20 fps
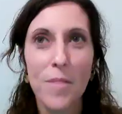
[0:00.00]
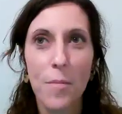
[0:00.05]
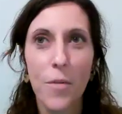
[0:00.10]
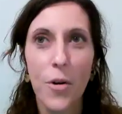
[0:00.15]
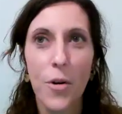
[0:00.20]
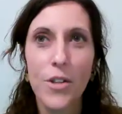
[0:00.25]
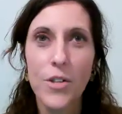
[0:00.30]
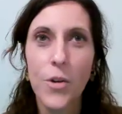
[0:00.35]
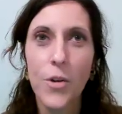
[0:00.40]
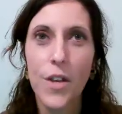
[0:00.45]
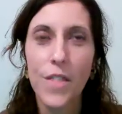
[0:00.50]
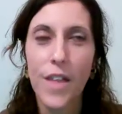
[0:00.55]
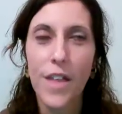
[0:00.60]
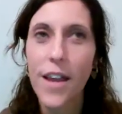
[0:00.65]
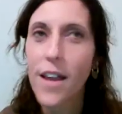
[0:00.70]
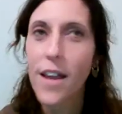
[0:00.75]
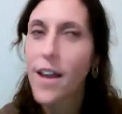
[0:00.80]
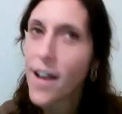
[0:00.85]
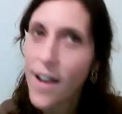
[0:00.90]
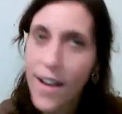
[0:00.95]
I'm always going
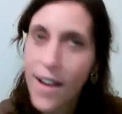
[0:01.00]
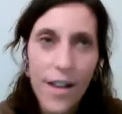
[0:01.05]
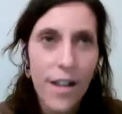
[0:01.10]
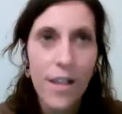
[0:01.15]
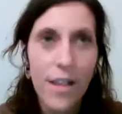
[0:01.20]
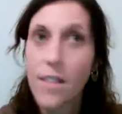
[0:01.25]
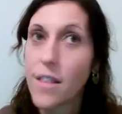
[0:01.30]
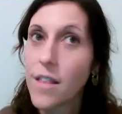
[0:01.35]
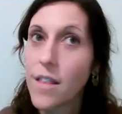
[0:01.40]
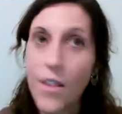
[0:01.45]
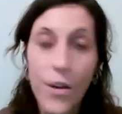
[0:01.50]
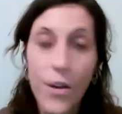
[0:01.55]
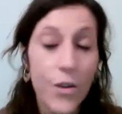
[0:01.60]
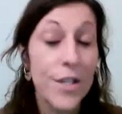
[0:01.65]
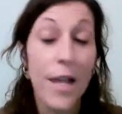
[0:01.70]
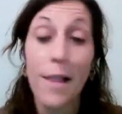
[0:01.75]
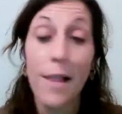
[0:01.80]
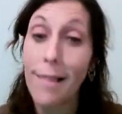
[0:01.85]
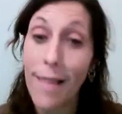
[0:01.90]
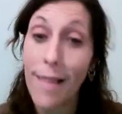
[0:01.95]
like, there's
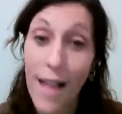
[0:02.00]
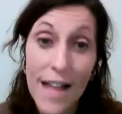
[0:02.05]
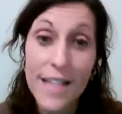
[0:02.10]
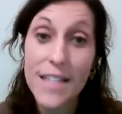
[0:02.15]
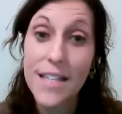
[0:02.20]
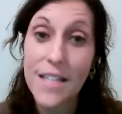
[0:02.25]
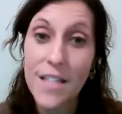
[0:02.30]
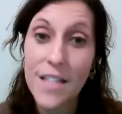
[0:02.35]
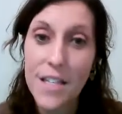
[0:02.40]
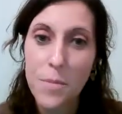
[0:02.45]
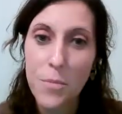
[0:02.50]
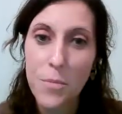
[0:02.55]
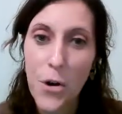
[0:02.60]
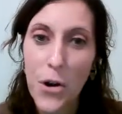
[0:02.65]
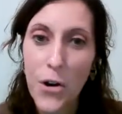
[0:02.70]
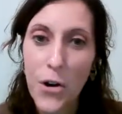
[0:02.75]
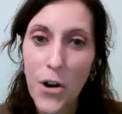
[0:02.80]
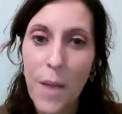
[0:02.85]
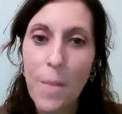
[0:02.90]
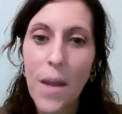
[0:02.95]
a lot to this
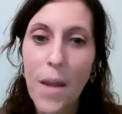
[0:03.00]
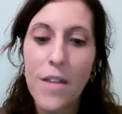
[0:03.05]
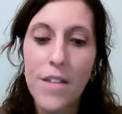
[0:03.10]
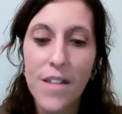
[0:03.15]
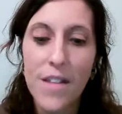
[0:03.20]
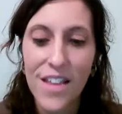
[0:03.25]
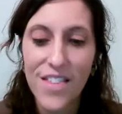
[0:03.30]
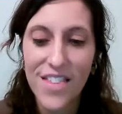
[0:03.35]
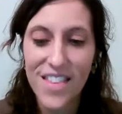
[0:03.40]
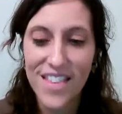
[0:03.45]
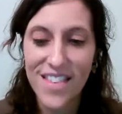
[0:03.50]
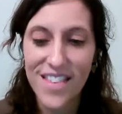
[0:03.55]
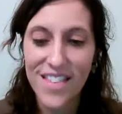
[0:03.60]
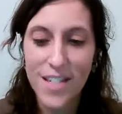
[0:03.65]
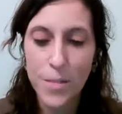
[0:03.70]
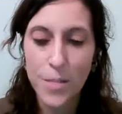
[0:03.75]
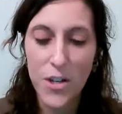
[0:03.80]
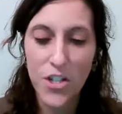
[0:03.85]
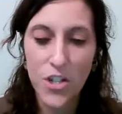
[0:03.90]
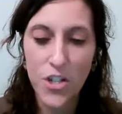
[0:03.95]
program, and
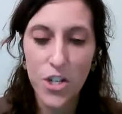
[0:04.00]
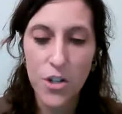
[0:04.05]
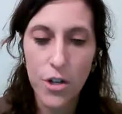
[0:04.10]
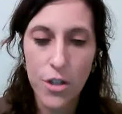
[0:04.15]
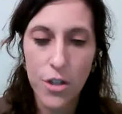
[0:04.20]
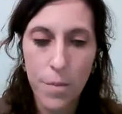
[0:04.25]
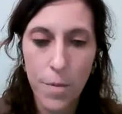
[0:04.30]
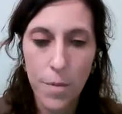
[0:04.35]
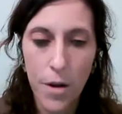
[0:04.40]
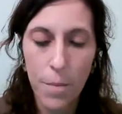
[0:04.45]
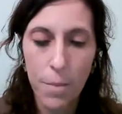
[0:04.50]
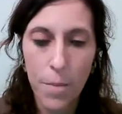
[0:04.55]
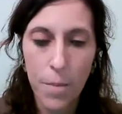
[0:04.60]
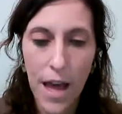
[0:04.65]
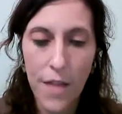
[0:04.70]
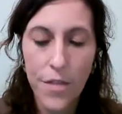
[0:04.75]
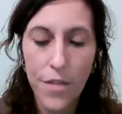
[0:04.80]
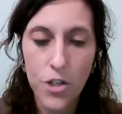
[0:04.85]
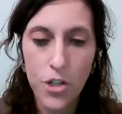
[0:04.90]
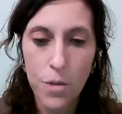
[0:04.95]
especially during the
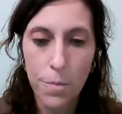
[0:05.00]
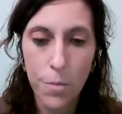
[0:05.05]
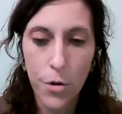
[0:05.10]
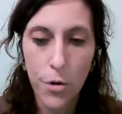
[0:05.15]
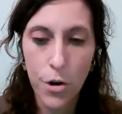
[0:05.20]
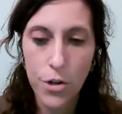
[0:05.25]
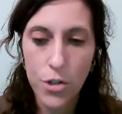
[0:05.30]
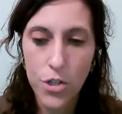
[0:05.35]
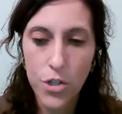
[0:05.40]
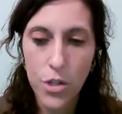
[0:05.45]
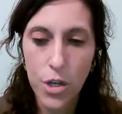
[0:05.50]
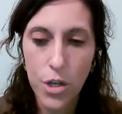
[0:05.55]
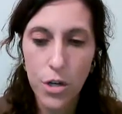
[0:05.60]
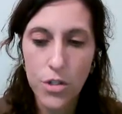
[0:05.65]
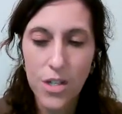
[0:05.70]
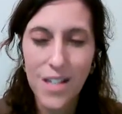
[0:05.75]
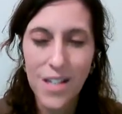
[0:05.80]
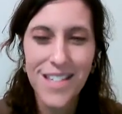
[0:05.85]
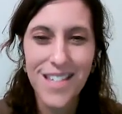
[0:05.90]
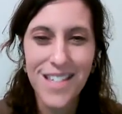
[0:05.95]
pathogen purge,
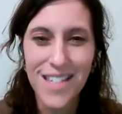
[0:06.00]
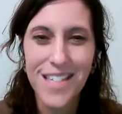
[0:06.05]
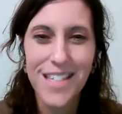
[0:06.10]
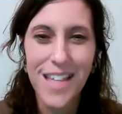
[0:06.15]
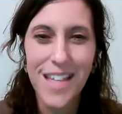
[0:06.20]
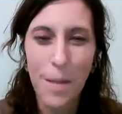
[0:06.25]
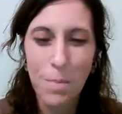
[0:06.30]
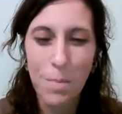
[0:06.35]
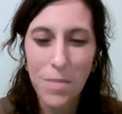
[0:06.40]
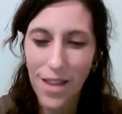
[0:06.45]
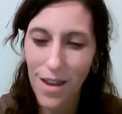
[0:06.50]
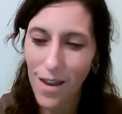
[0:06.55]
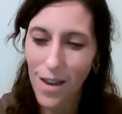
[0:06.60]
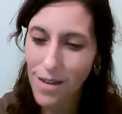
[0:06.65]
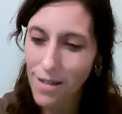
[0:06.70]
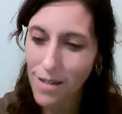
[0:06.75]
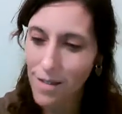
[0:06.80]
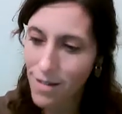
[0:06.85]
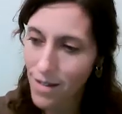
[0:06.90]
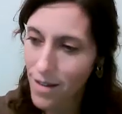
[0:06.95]
it's the same
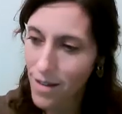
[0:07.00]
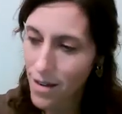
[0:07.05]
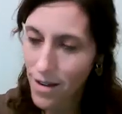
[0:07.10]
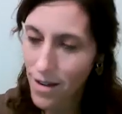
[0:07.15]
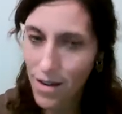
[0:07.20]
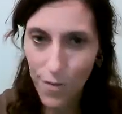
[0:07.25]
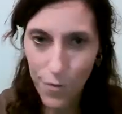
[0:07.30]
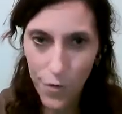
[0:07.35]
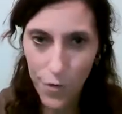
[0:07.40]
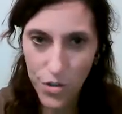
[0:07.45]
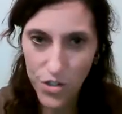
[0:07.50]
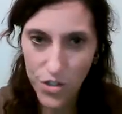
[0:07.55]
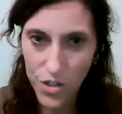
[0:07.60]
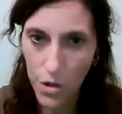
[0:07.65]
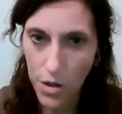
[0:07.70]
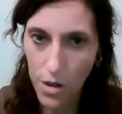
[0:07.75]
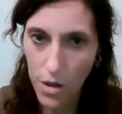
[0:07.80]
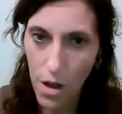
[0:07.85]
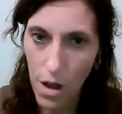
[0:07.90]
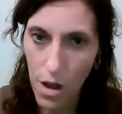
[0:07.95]
thing for so
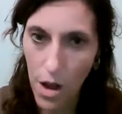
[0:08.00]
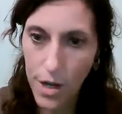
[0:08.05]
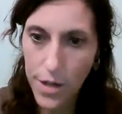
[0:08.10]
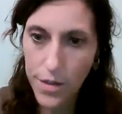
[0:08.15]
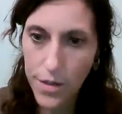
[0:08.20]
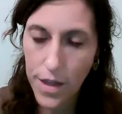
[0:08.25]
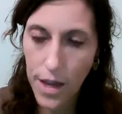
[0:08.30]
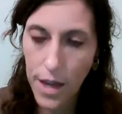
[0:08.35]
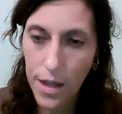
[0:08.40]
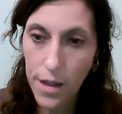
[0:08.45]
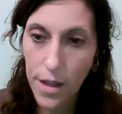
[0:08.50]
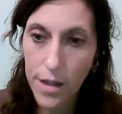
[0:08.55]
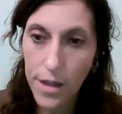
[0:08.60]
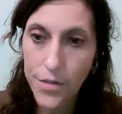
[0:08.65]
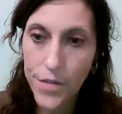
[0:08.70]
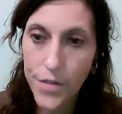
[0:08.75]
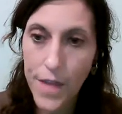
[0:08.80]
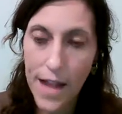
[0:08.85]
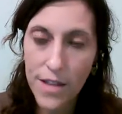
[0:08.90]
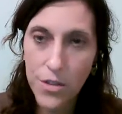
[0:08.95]
long
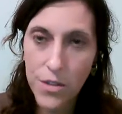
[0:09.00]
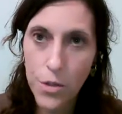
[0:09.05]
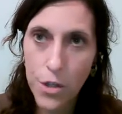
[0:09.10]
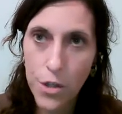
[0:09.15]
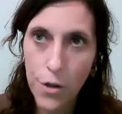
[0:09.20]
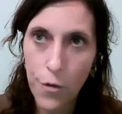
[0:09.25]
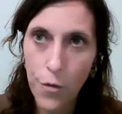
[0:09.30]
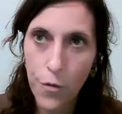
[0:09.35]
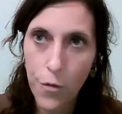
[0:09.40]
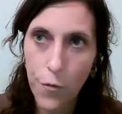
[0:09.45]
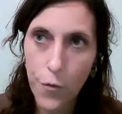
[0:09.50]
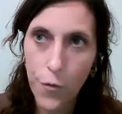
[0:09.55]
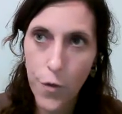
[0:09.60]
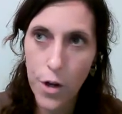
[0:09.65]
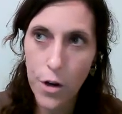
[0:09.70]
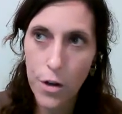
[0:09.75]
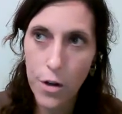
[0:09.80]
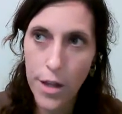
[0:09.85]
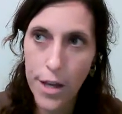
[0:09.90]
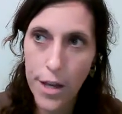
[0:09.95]
that's when you
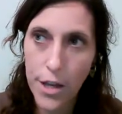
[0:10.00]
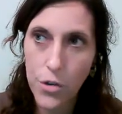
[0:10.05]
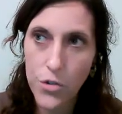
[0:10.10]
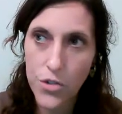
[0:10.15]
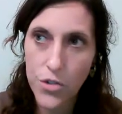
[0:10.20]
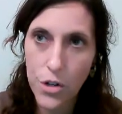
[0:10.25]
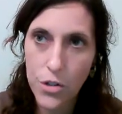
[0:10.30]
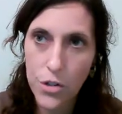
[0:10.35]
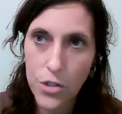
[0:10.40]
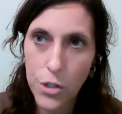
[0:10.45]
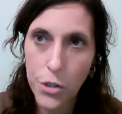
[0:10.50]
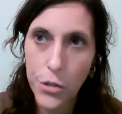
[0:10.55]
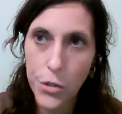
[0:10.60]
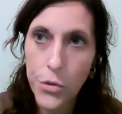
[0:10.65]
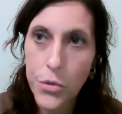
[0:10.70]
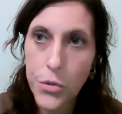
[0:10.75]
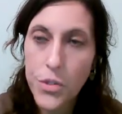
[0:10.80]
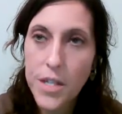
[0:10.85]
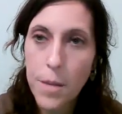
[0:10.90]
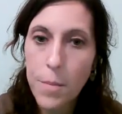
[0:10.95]
fear like you start to
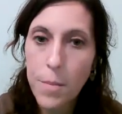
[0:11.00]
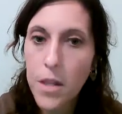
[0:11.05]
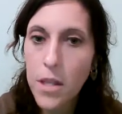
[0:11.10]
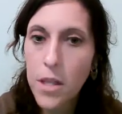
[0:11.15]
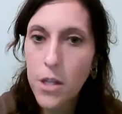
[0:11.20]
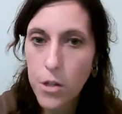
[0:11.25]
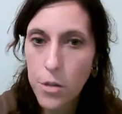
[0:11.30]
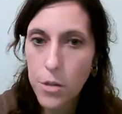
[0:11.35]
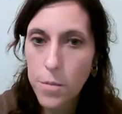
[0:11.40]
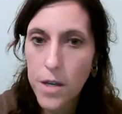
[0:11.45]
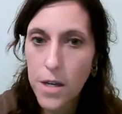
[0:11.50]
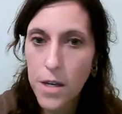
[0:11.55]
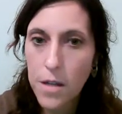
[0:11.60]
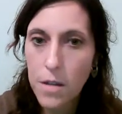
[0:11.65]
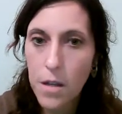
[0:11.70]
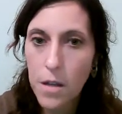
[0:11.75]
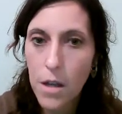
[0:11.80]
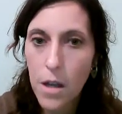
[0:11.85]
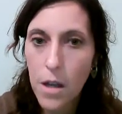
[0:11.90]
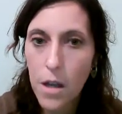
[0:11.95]
lose them a little bit,
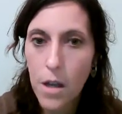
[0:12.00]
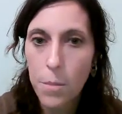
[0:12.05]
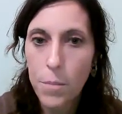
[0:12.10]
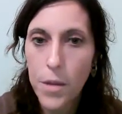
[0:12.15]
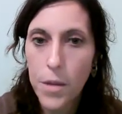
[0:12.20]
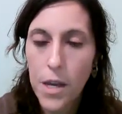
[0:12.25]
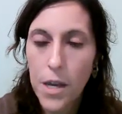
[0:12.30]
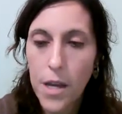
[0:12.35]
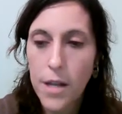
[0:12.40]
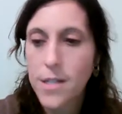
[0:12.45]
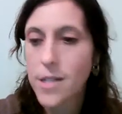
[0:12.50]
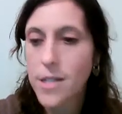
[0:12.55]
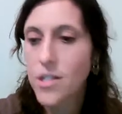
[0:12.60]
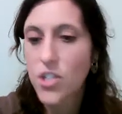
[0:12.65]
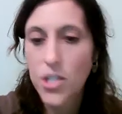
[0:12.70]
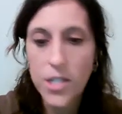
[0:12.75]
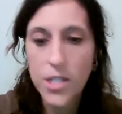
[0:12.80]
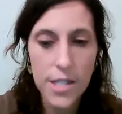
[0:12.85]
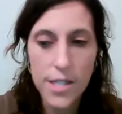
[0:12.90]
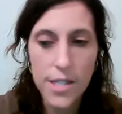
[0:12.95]
because it's
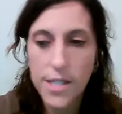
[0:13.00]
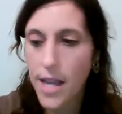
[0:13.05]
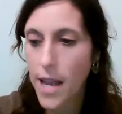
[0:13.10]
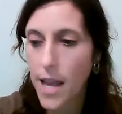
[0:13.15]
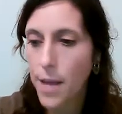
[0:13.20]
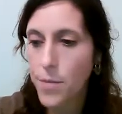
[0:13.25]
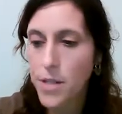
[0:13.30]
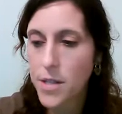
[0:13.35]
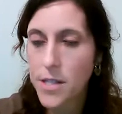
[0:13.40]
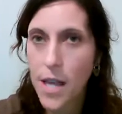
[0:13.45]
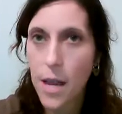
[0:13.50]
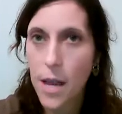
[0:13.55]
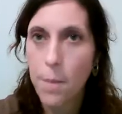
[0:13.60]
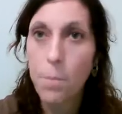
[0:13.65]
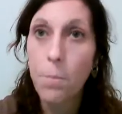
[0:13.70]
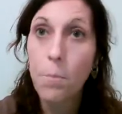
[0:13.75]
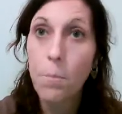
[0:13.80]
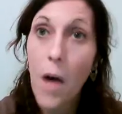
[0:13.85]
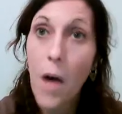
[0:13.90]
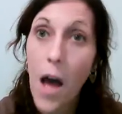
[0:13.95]
just the same.
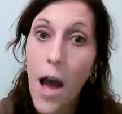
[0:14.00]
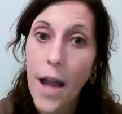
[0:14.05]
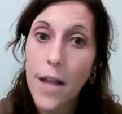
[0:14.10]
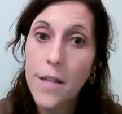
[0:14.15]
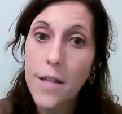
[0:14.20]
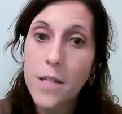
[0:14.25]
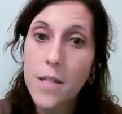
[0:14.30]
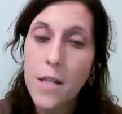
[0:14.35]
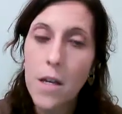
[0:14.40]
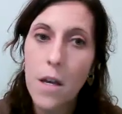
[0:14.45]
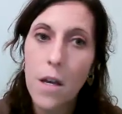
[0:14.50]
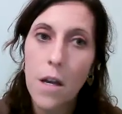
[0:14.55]
But